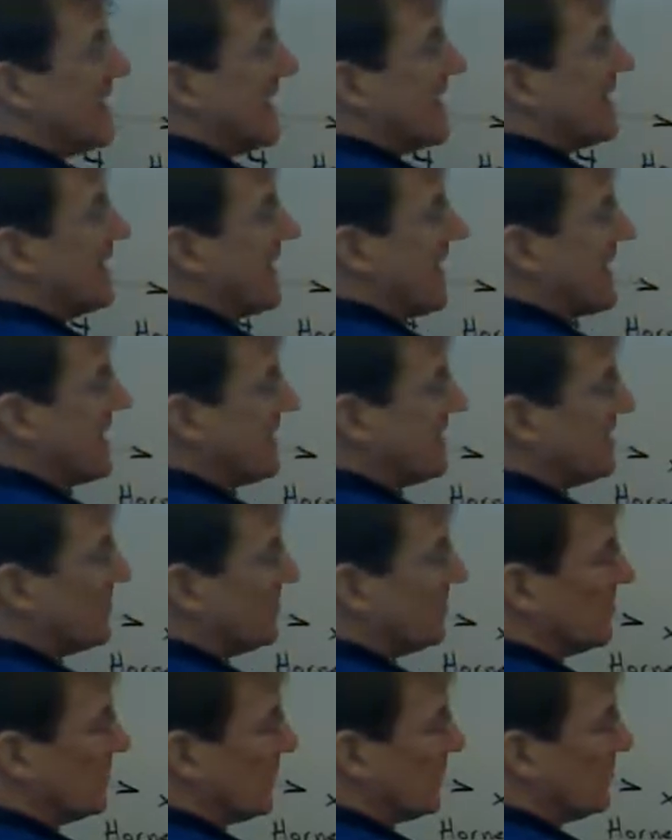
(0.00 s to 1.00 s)
And 8
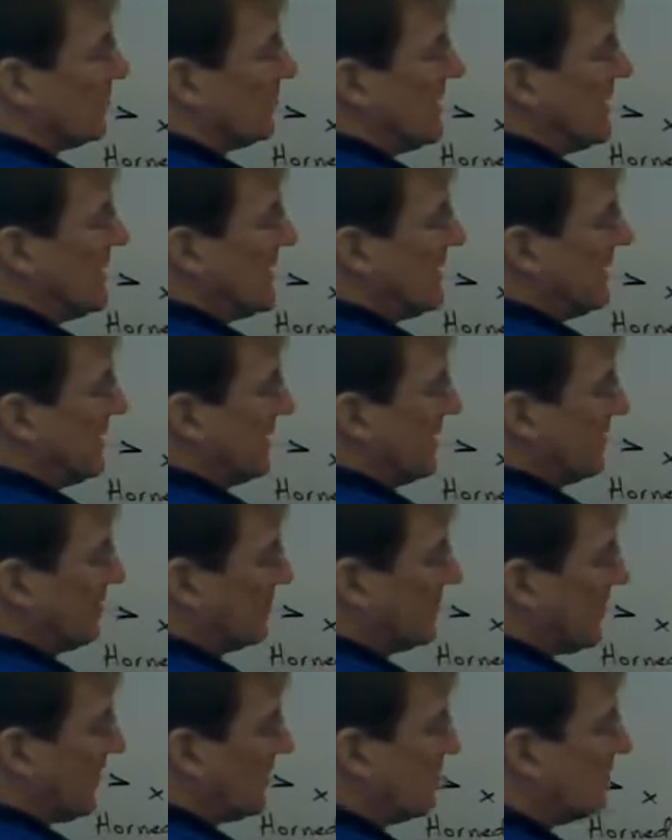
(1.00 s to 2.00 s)
is 16. And
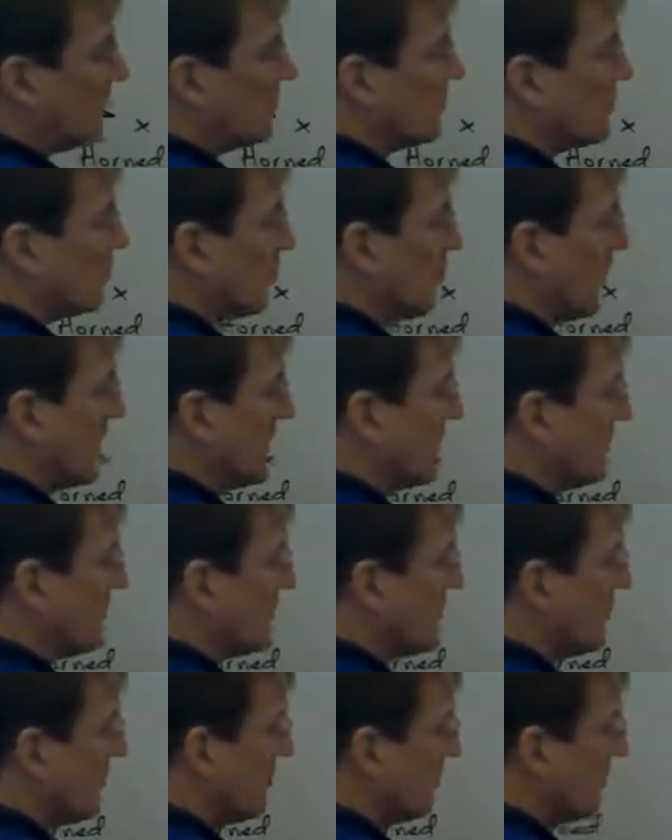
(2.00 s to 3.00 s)
6 is
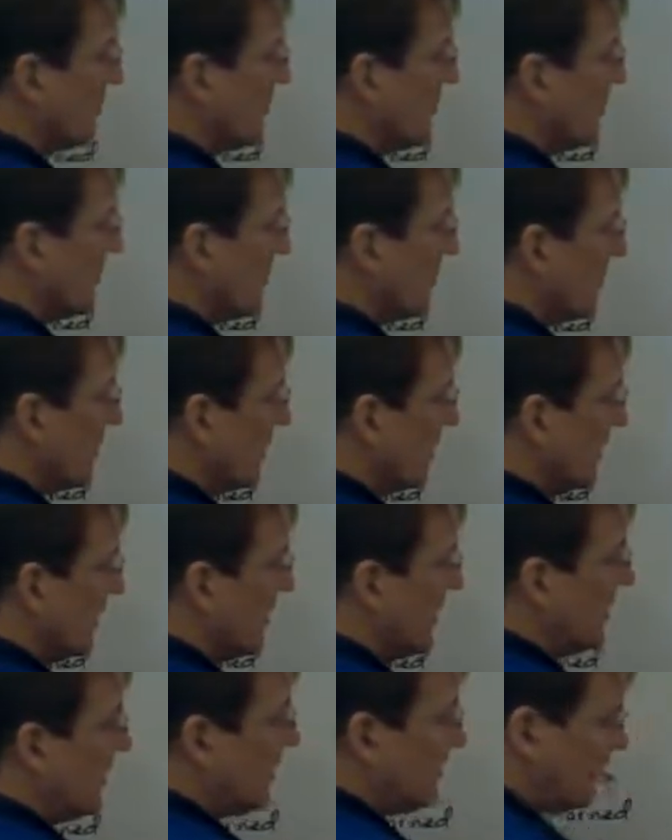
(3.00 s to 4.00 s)
22.
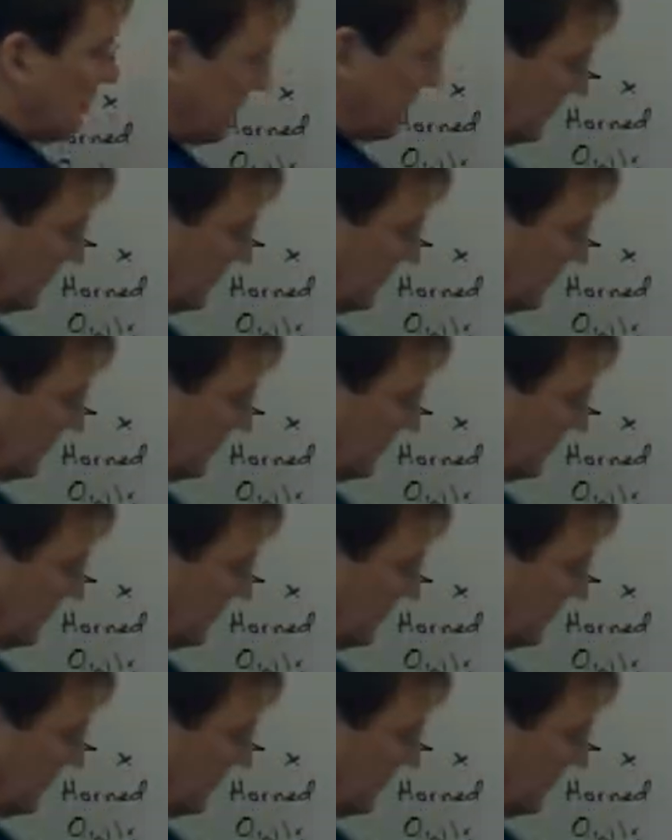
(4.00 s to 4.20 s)
So